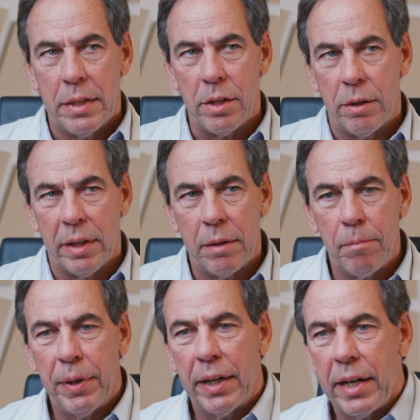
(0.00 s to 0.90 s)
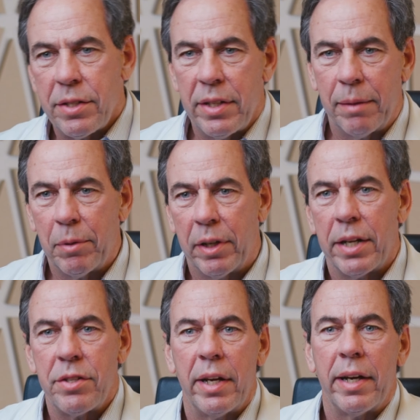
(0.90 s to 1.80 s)
So in periacetabular
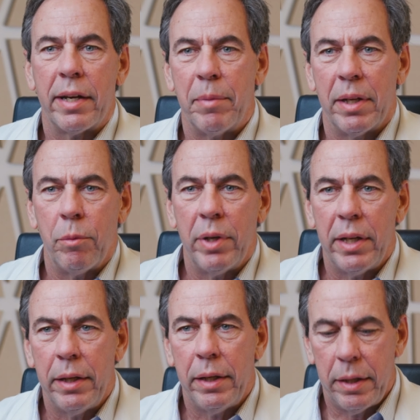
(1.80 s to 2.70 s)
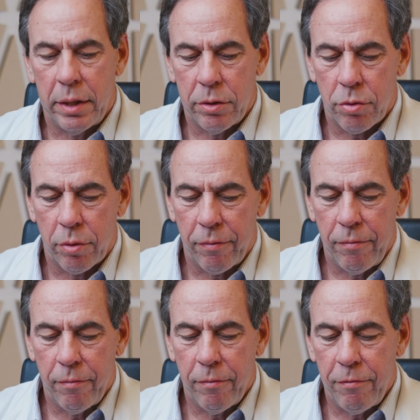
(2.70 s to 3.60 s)
osteotomy, we sort of
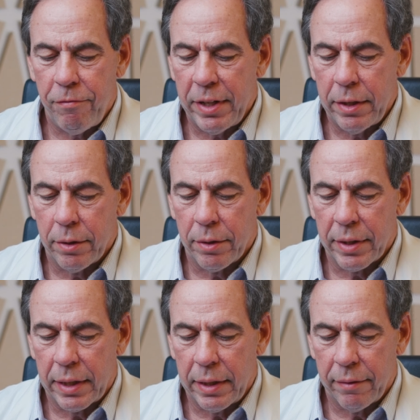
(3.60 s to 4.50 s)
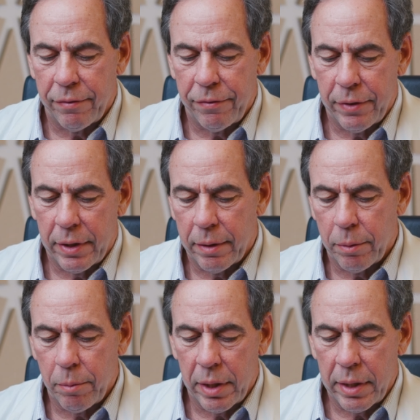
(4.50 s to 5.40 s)
feel that if
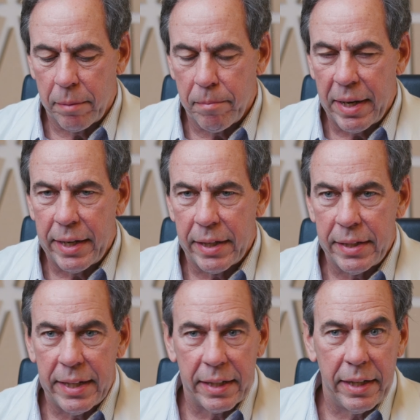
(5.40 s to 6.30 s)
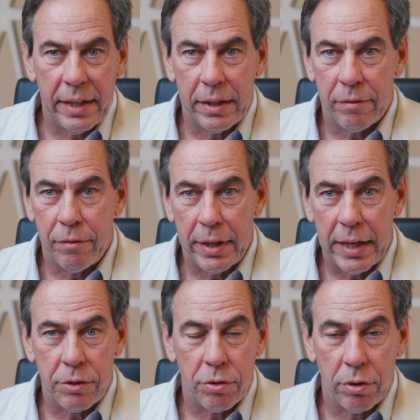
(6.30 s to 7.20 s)
we can buy a decade of
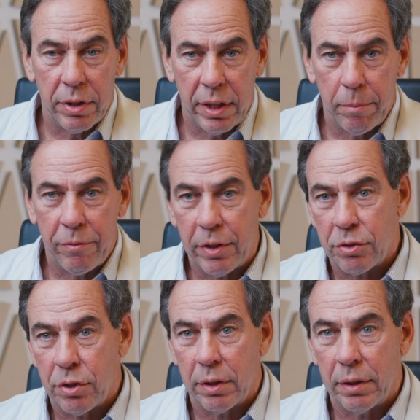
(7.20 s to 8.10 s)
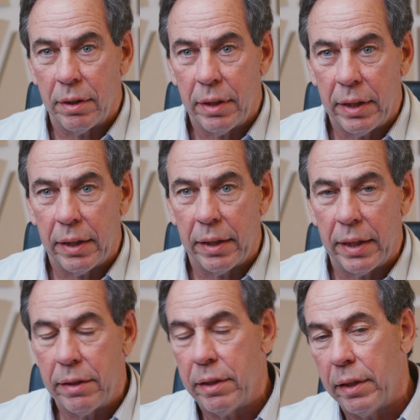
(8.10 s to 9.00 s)
natural hip function in
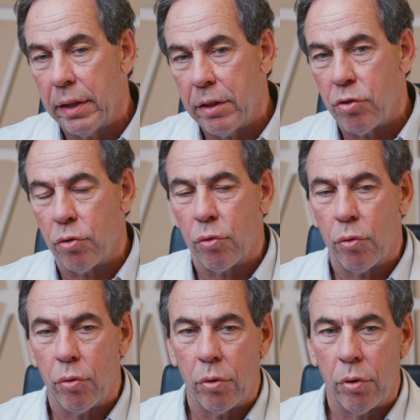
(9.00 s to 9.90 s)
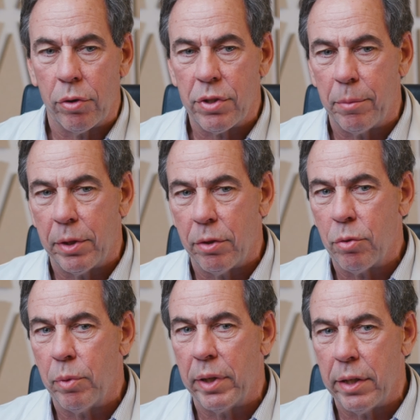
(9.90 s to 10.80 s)
a teenager or someone in their
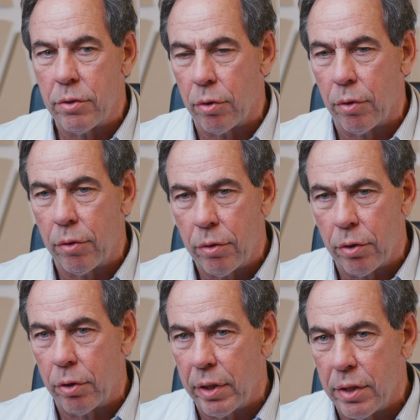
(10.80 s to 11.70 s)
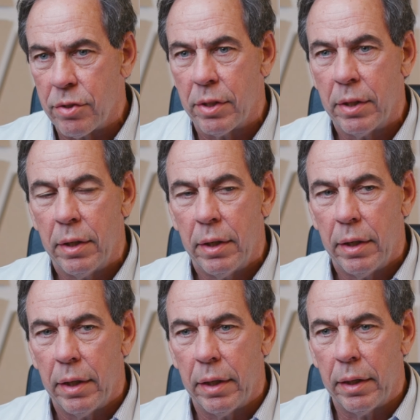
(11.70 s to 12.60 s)
20s or 30s,
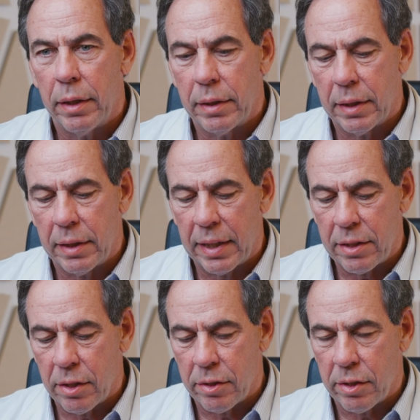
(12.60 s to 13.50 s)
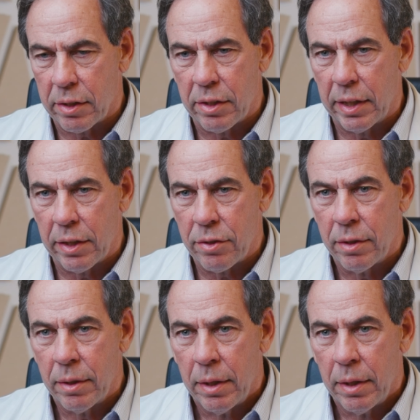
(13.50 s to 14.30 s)
that's a success,